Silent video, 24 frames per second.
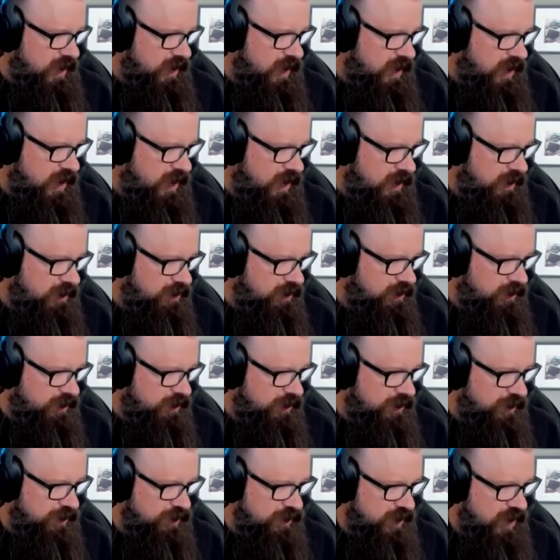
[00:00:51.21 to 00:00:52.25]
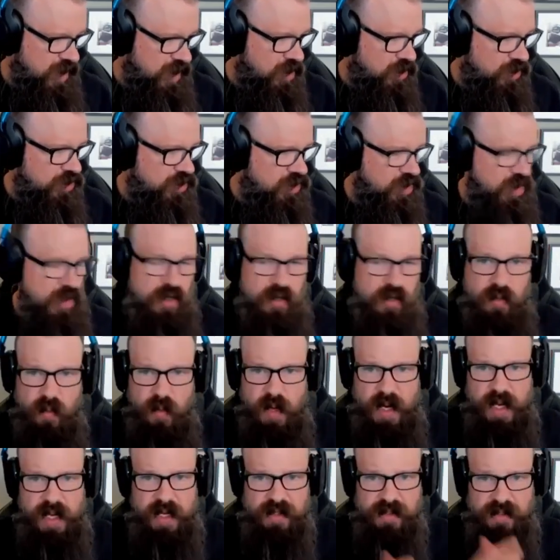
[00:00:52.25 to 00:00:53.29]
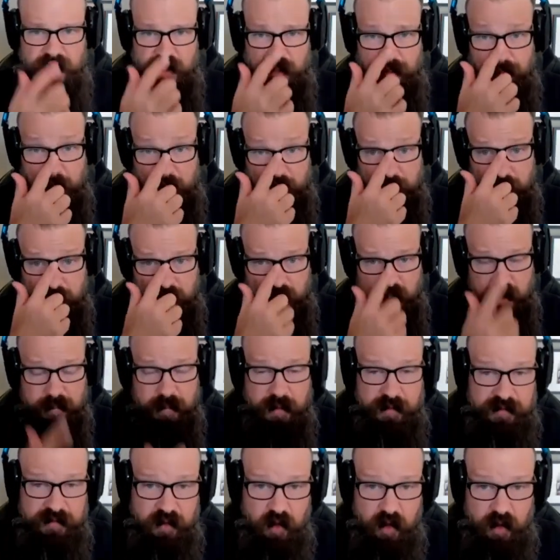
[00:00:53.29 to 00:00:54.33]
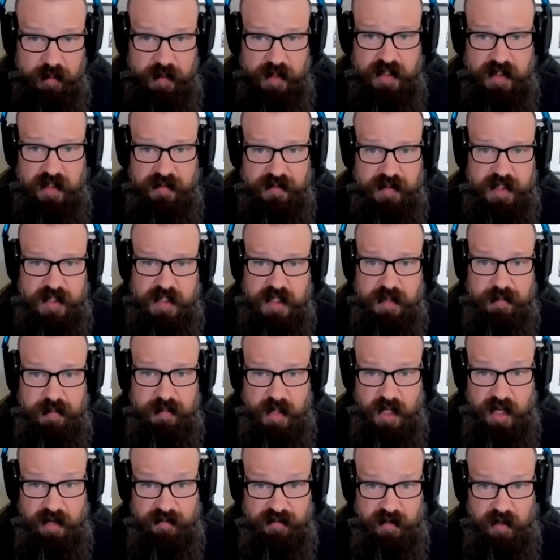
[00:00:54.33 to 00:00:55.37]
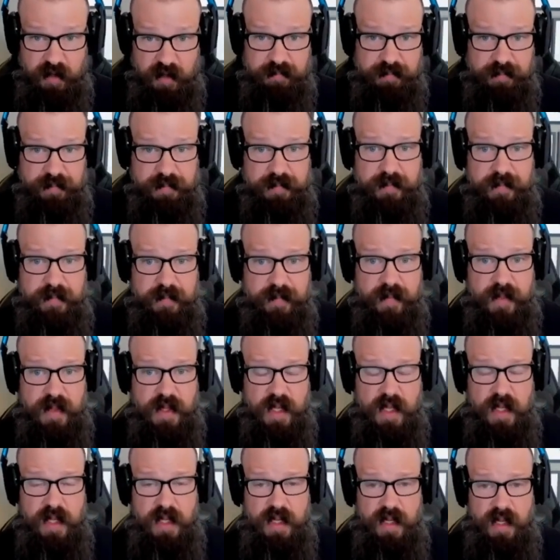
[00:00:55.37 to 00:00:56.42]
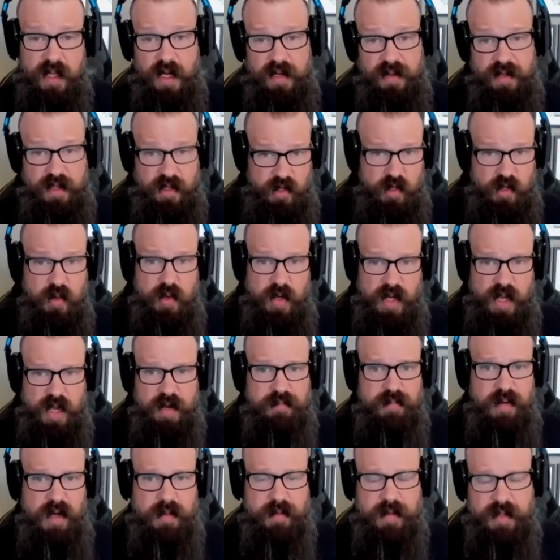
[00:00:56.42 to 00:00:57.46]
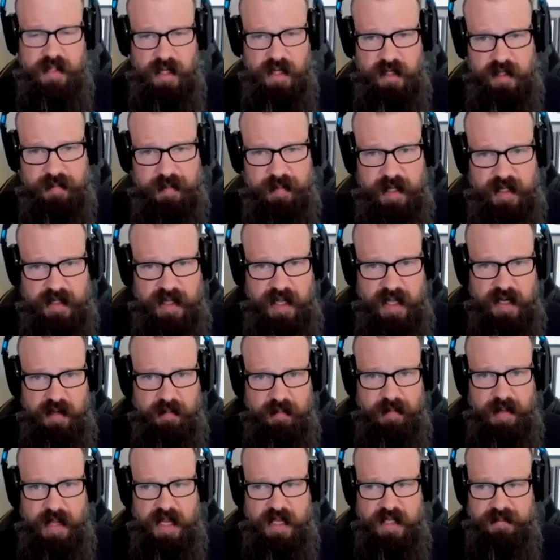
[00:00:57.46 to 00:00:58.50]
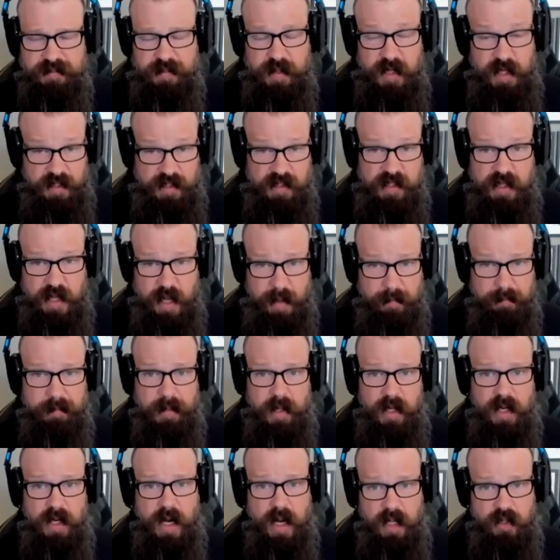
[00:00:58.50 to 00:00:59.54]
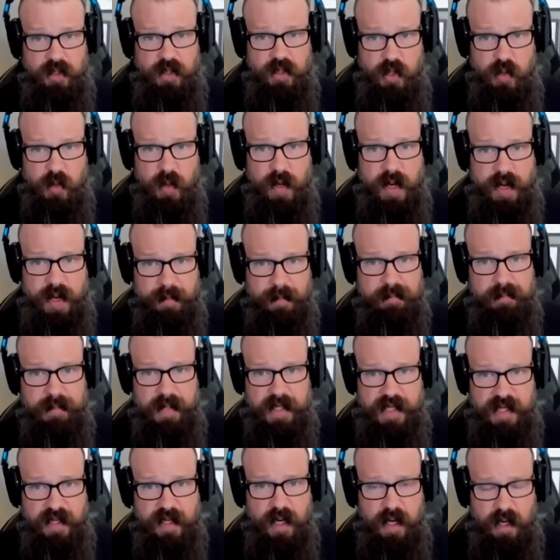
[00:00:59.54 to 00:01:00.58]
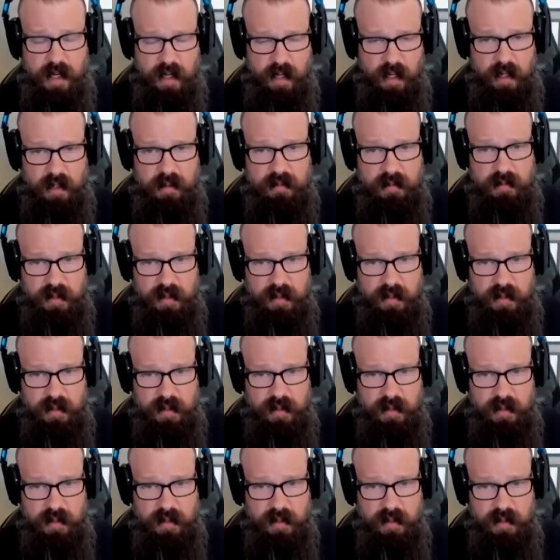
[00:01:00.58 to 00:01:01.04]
certain ways to measure the performance of a CPA firm. Mm-hmm. I think you and I have probably talked about that in the past, but it's LUMBR, L-U-M-B-R,